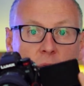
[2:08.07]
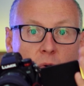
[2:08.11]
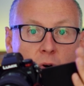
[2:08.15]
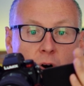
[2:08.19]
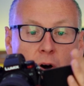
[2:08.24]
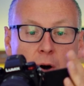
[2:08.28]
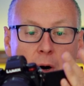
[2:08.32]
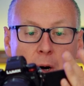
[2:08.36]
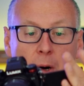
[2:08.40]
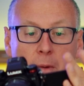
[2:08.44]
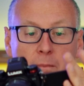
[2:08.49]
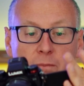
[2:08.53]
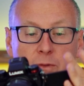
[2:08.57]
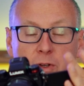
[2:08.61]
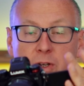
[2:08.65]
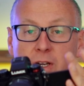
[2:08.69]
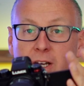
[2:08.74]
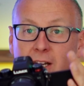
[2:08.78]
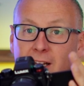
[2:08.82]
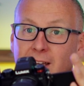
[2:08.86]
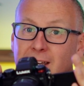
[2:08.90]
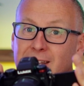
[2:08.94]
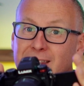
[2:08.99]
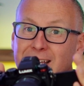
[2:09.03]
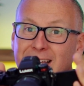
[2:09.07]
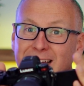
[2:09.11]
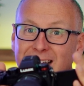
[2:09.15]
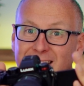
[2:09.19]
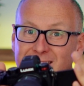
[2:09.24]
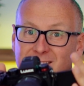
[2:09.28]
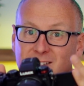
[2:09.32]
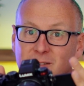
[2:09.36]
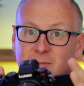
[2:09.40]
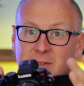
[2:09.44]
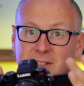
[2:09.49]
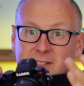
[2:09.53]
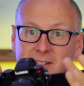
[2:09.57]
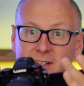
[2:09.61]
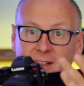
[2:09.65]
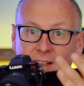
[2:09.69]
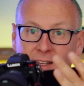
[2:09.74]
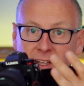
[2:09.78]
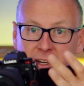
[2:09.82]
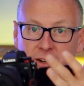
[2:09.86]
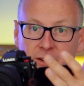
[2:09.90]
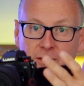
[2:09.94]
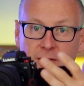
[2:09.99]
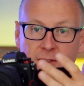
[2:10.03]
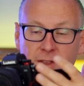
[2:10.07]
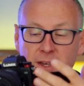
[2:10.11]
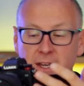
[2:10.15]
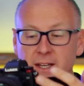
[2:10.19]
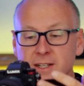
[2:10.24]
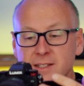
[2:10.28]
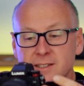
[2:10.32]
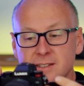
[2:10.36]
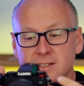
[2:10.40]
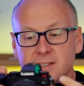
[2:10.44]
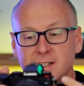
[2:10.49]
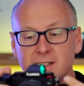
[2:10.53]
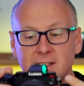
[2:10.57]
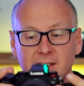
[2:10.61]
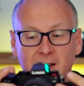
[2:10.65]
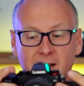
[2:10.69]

You can customize a lot of things that